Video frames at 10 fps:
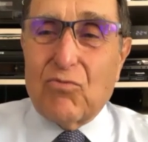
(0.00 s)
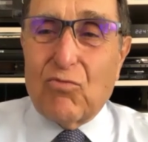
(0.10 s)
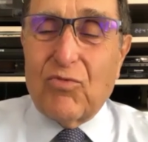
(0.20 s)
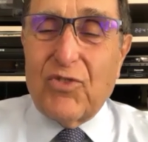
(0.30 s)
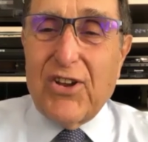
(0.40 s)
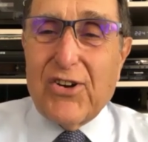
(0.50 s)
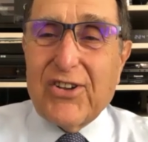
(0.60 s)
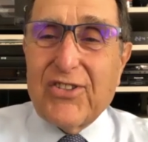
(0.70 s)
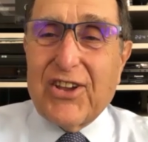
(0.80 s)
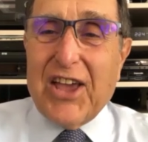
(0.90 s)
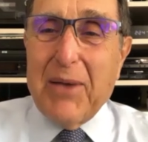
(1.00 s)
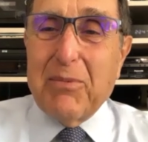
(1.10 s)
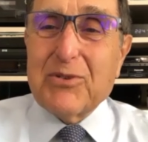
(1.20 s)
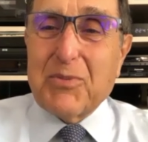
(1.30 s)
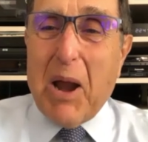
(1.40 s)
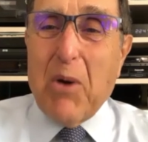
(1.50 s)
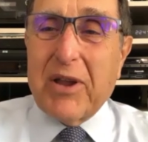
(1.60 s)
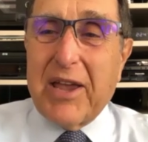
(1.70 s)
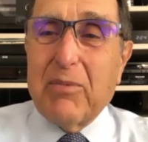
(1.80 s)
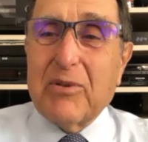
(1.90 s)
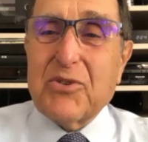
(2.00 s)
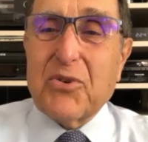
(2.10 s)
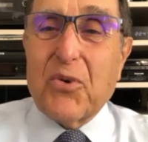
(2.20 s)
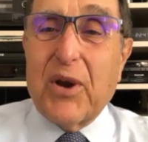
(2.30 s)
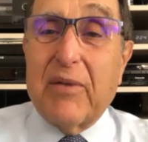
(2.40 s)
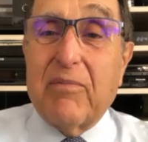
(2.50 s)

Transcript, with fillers: they're, the cables, power cables are great.